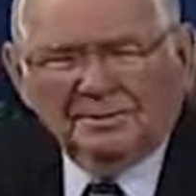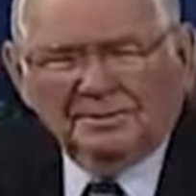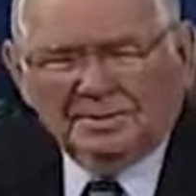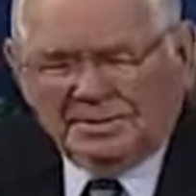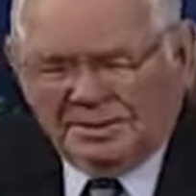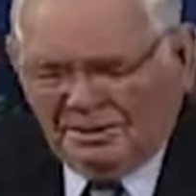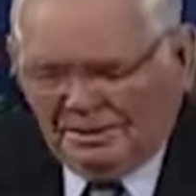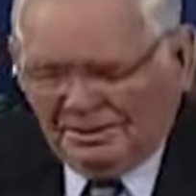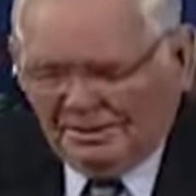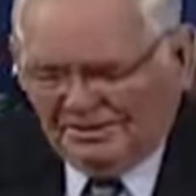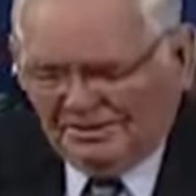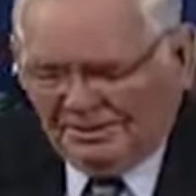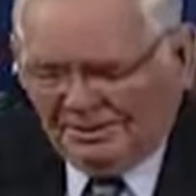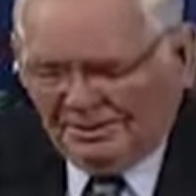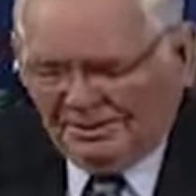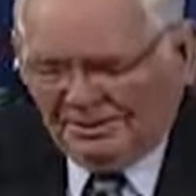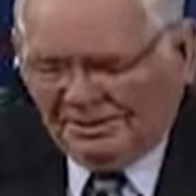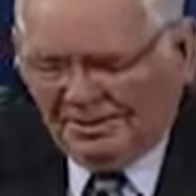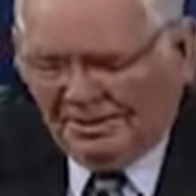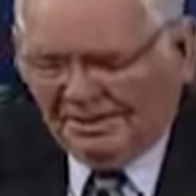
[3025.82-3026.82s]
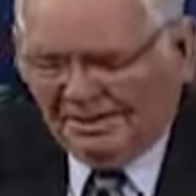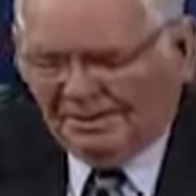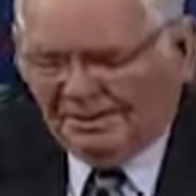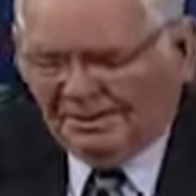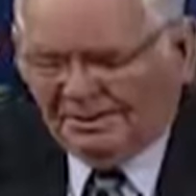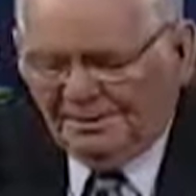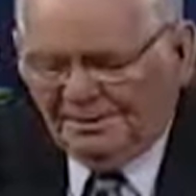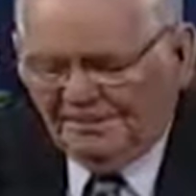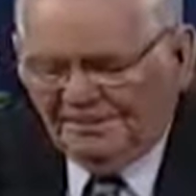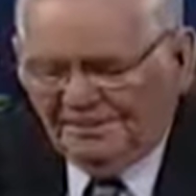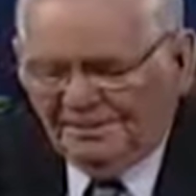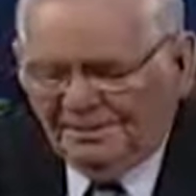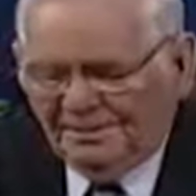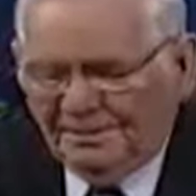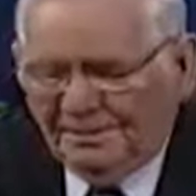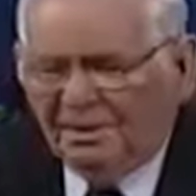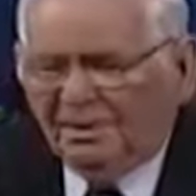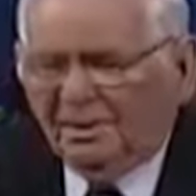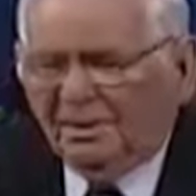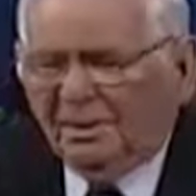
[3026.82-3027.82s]
Because uh, that, um,
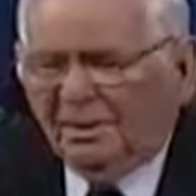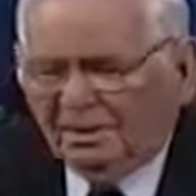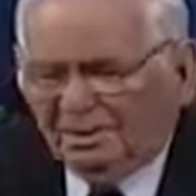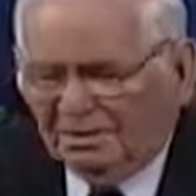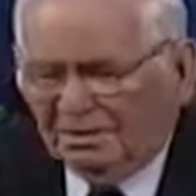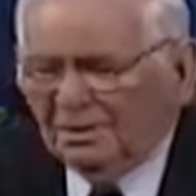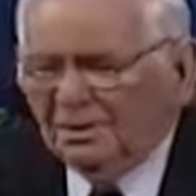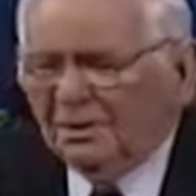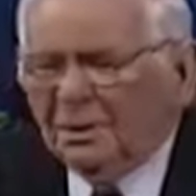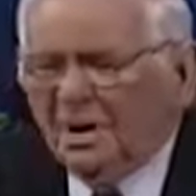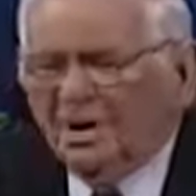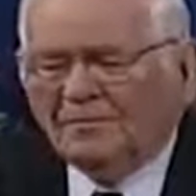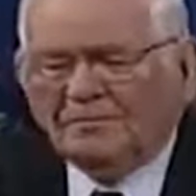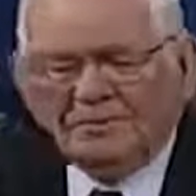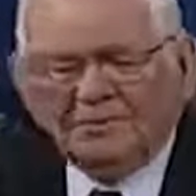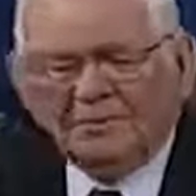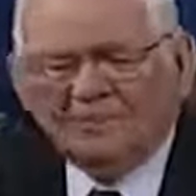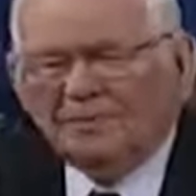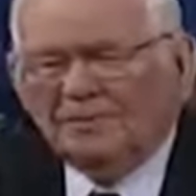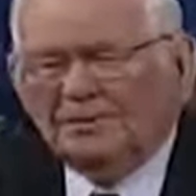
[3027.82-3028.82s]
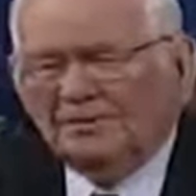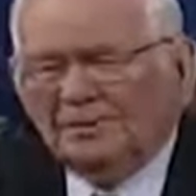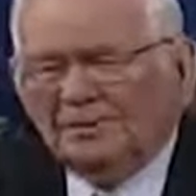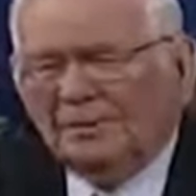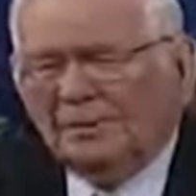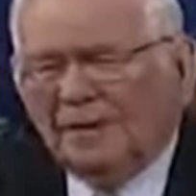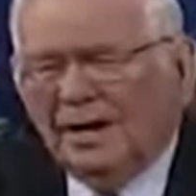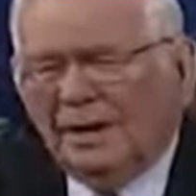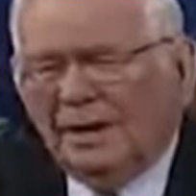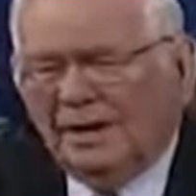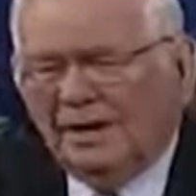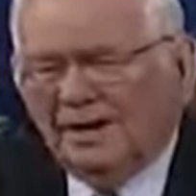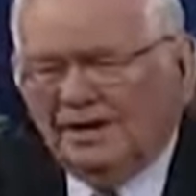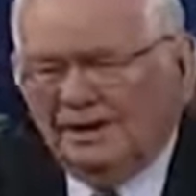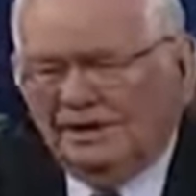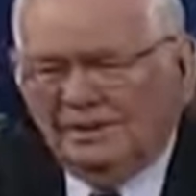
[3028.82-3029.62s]
call it an office if you like.